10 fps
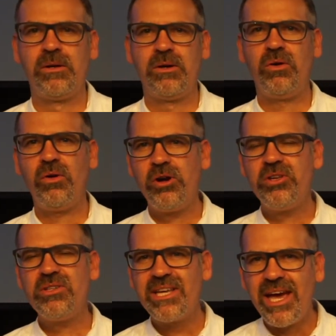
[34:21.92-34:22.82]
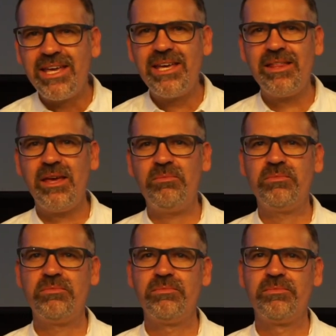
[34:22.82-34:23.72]
Or are you taking
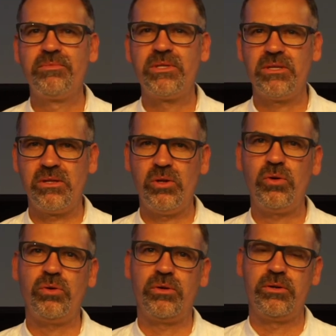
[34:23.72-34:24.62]
them to the Lord?